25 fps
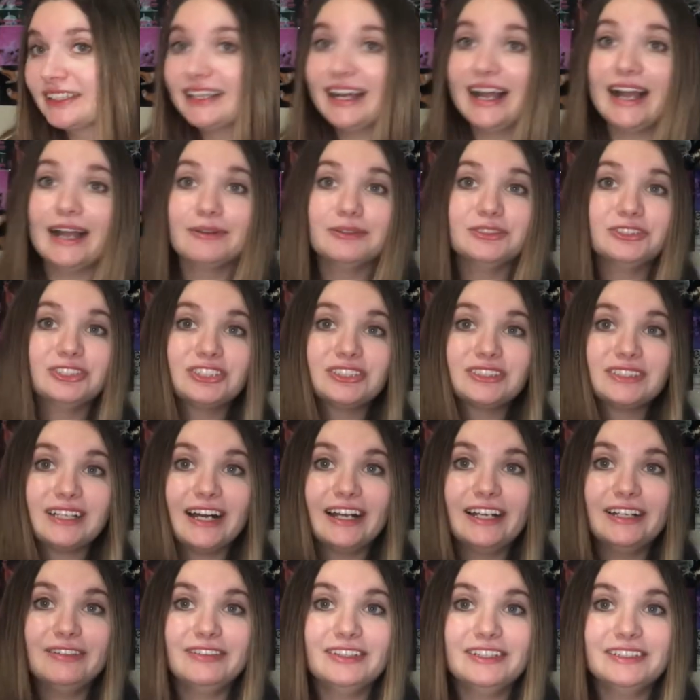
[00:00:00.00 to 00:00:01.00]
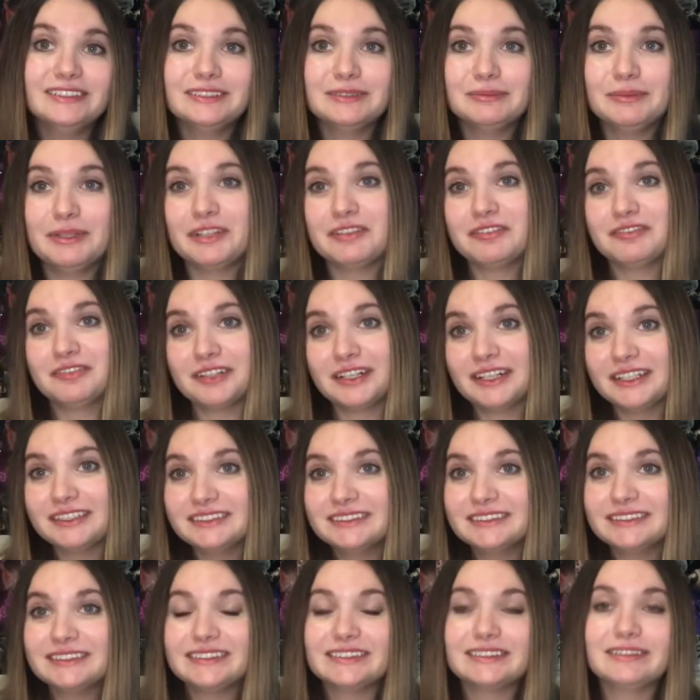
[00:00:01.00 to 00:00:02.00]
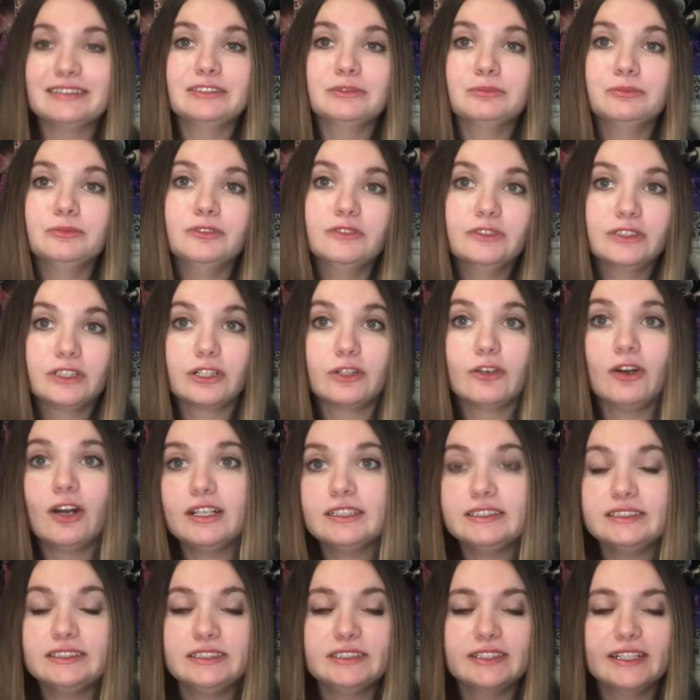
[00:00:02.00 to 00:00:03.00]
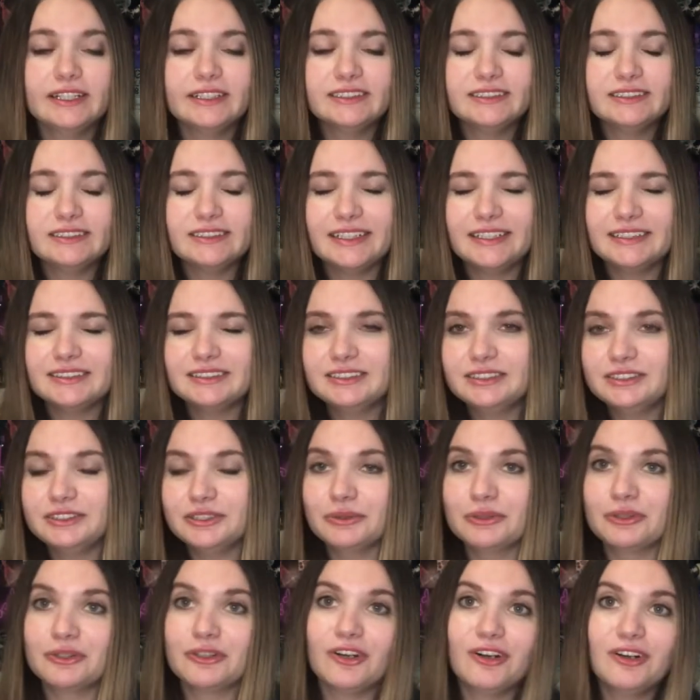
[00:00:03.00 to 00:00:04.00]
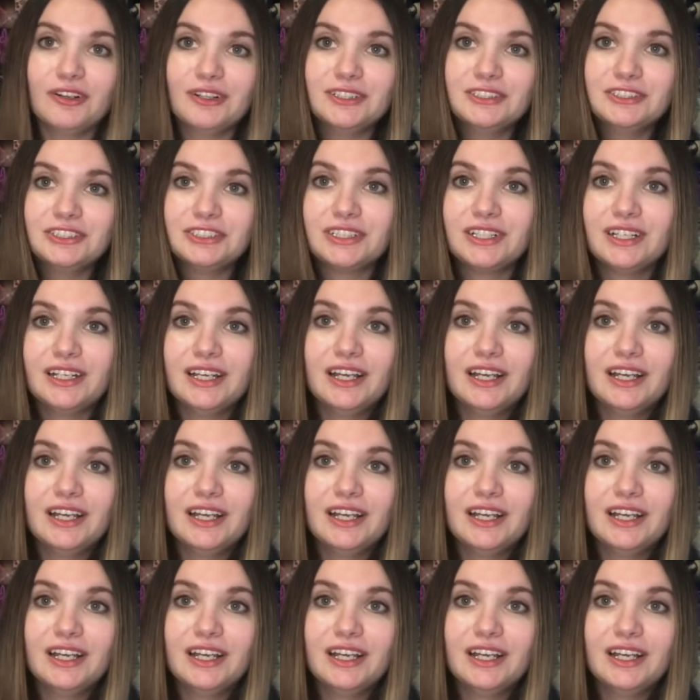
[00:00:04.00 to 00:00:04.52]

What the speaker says: I was just kind of in it to make friends because I was moving across the United States to go to college.